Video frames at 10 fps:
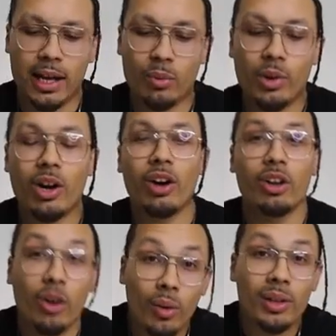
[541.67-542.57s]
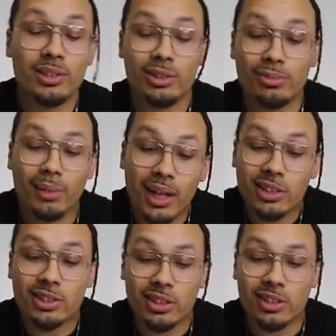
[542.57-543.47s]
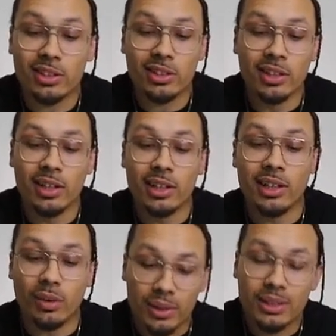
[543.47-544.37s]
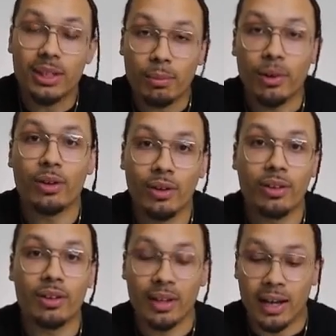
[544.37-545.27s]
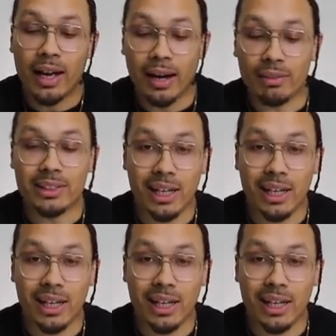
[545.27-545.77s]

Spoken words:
and we are going to make sure that we skip a hole every